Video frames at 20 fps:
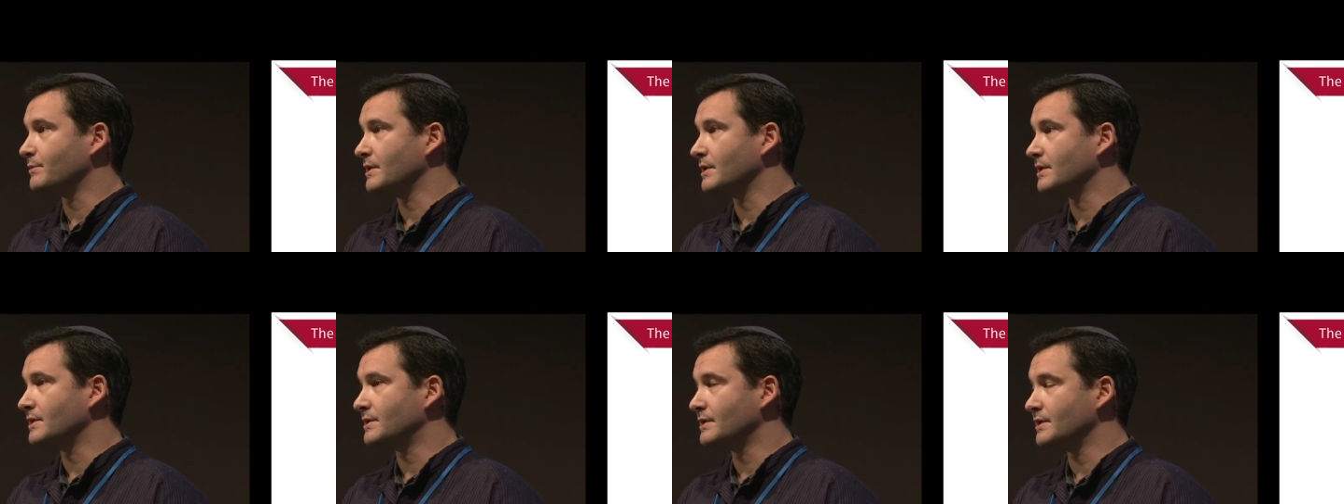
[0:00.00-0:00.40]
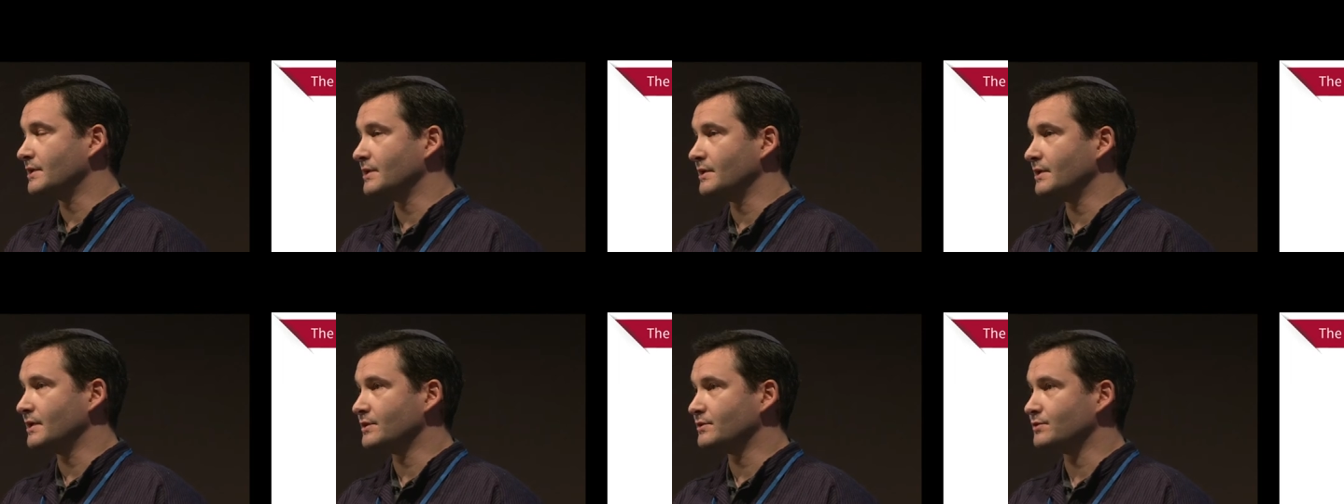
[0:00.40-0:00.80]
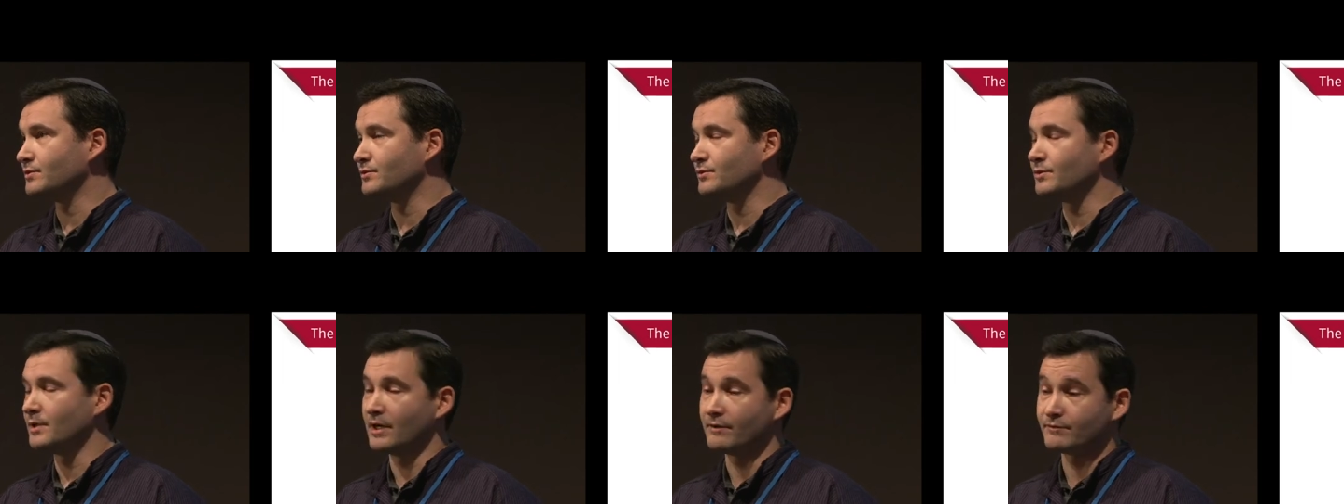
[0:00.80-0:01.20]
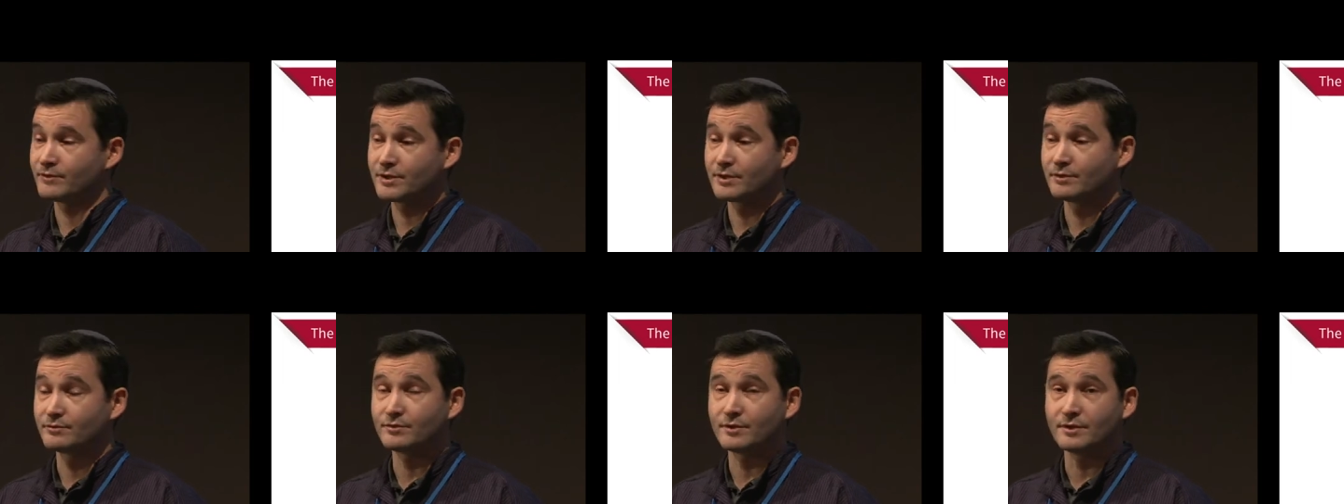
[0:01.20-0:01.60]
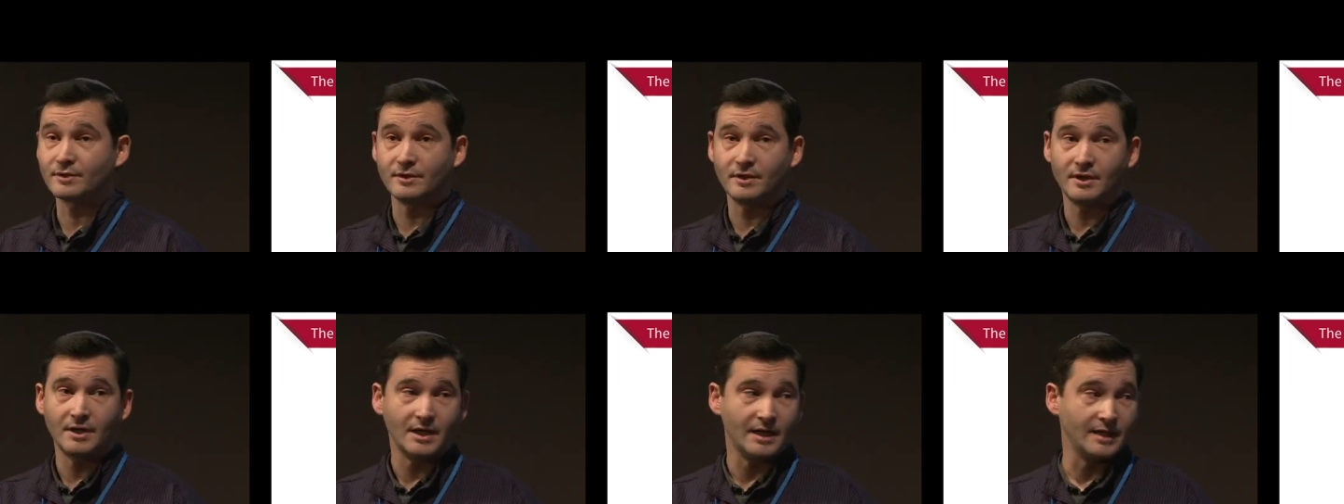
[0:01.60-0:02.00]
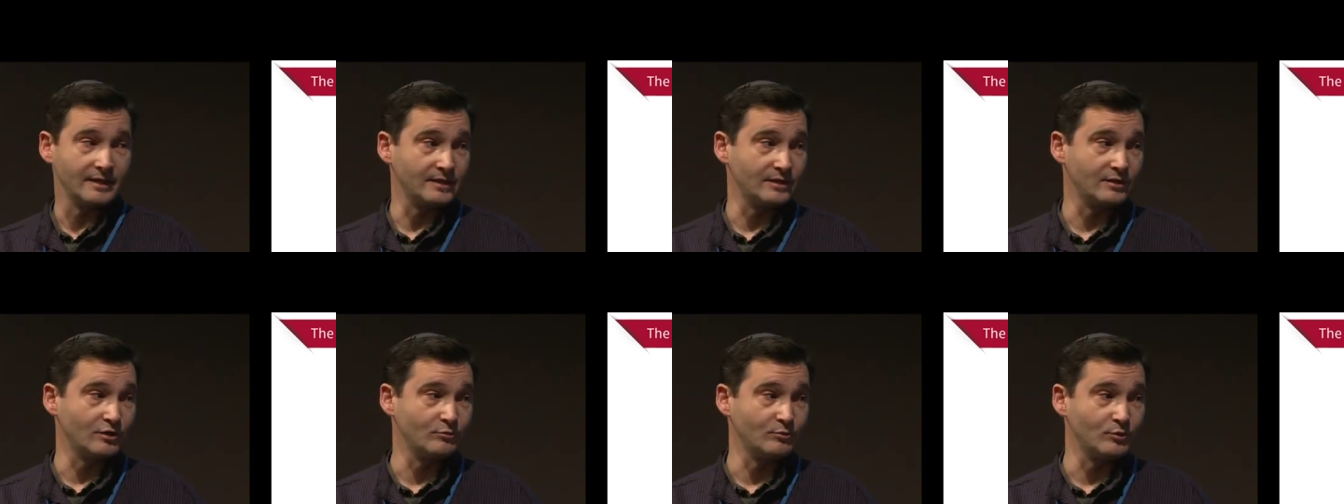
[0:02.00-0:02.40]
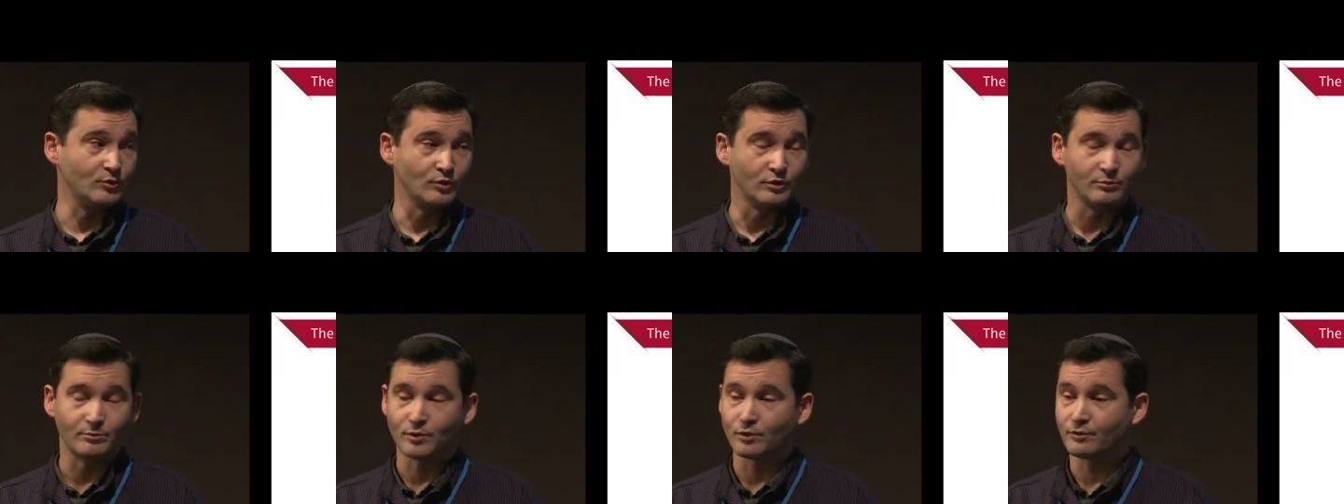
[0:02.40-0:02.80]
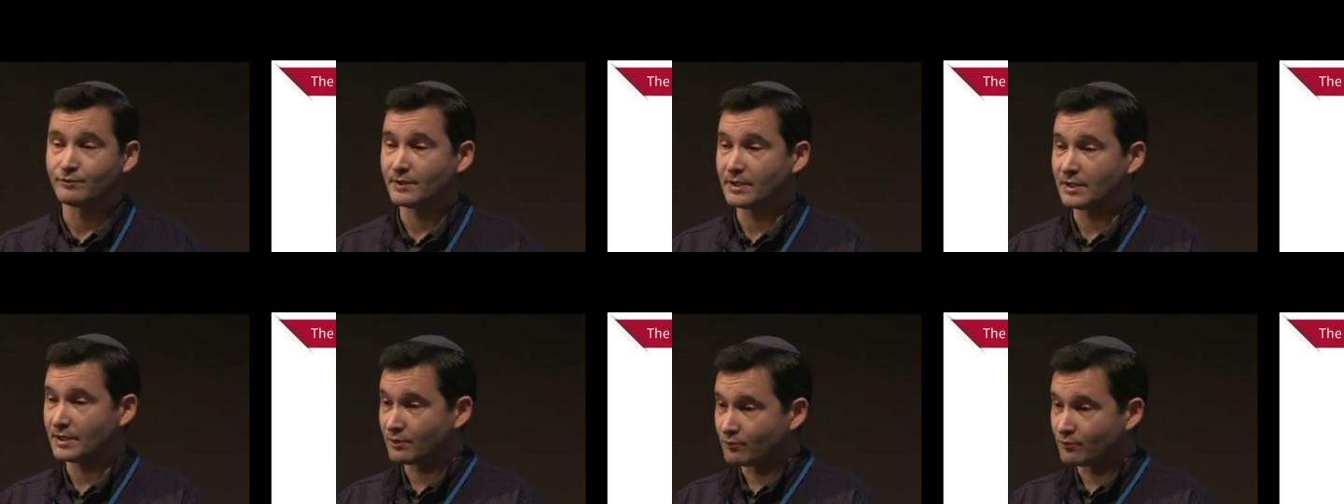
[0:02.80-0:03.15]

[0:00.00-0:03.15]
their ability to have children and their hormonal profile.